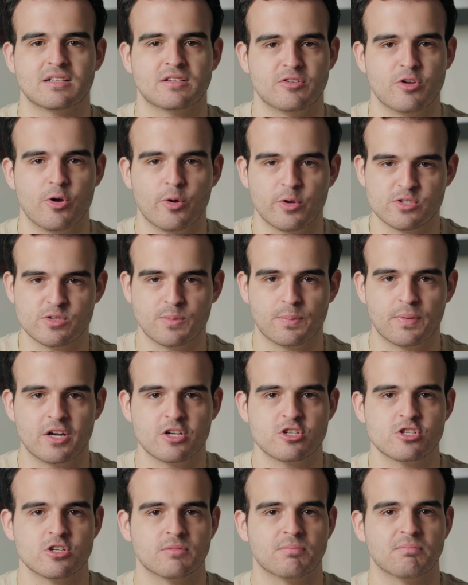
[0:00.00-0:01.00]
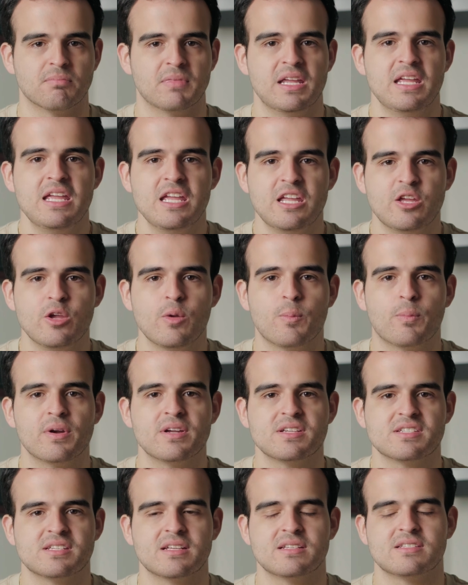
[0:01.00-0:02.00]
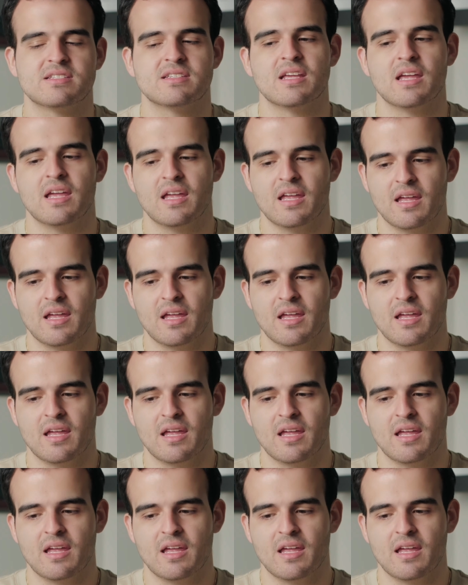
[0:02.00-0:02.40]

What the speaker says: noise suppression, EQ presets,